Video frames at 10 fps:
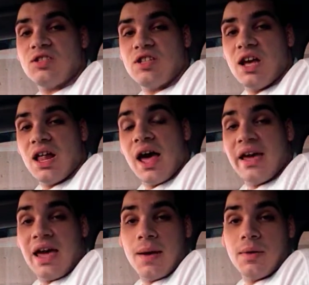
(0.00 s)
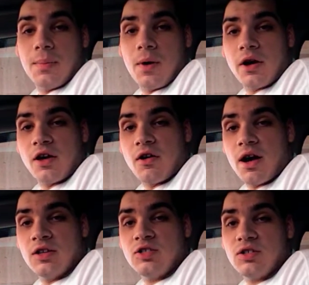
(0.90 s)
you can tell, I am in a parking
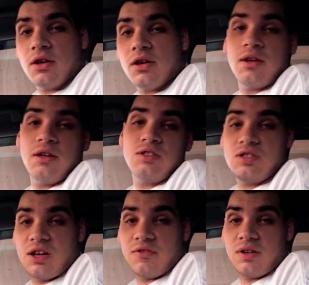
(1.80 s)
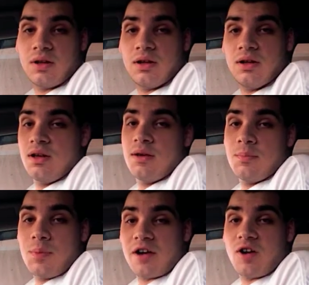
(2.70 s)
garage. As you can tell from the
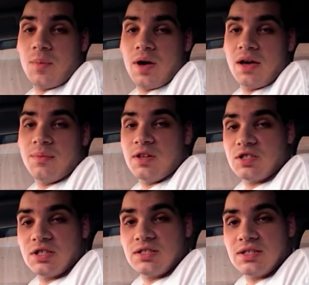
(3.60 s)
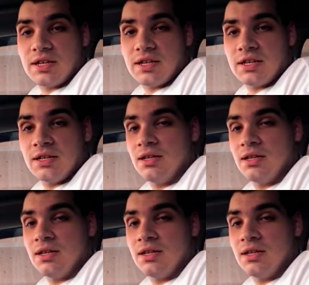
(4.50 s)
background behind me, it's just the